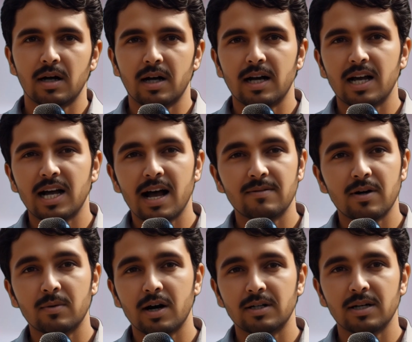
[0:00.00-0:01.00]
Hey
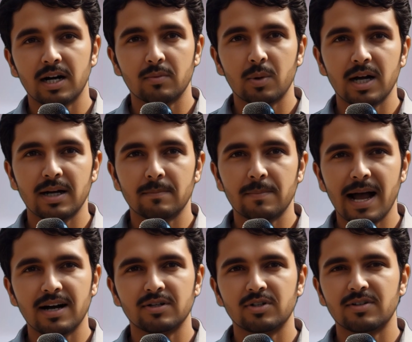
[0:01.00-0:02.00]
everyone, and welcome
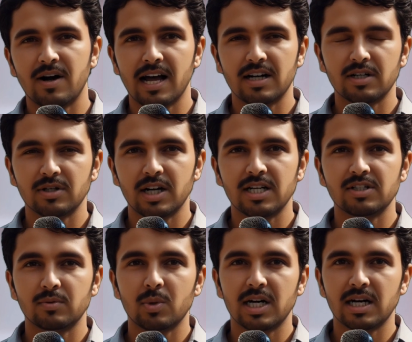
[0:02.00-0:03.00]
back to the Falcon Trades
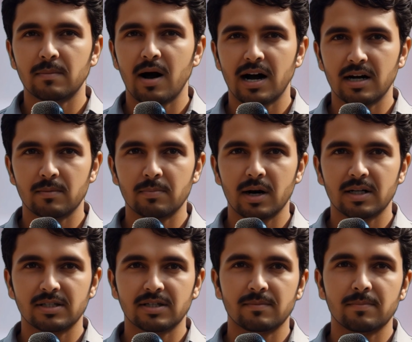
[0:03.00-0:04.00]
Weekly Market
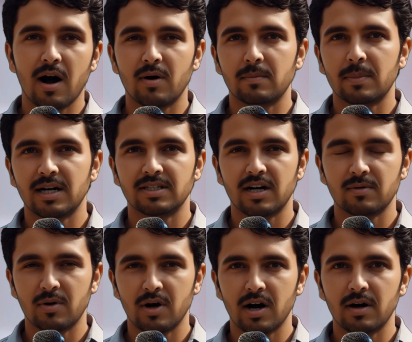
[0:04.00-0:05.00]
Pulse powered by
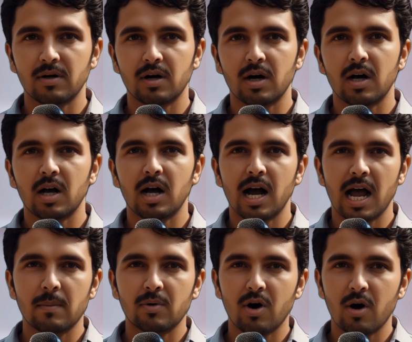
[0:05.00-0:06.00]
Zalwora.
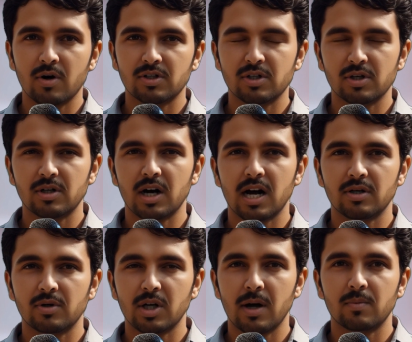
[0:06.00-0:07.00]
I'm your host, and
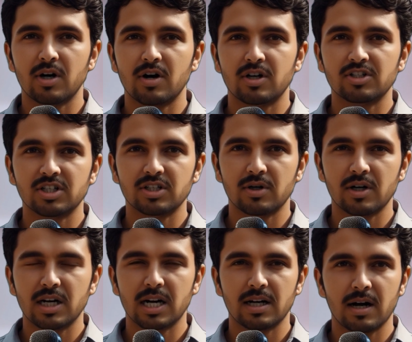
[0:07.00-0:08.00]
today we are not just
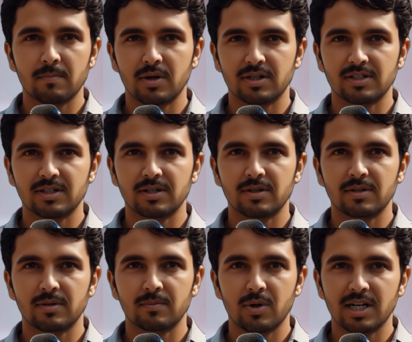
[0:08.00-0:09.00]
looking at numbers,
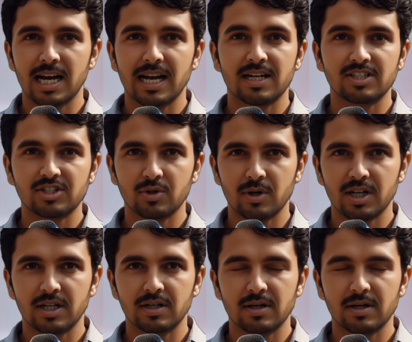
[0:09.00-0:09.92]
we're telling a story.